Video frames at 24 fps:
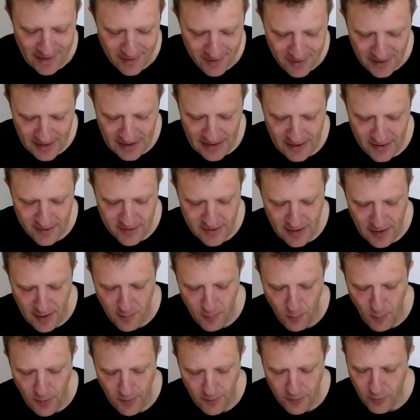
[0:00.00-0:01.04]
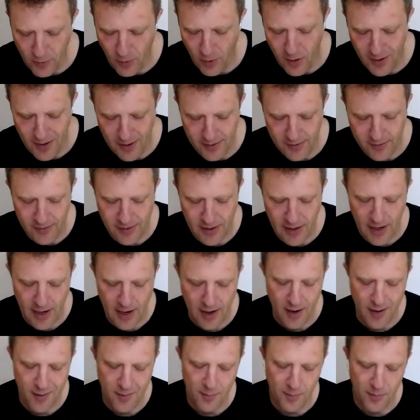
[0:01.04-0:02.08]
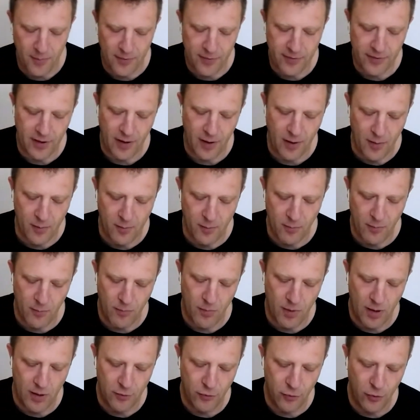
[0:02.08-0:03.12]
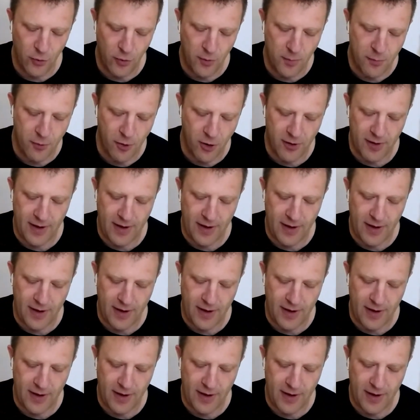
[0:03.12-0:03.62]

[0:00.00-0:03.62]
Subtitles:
Next thing is we've got some new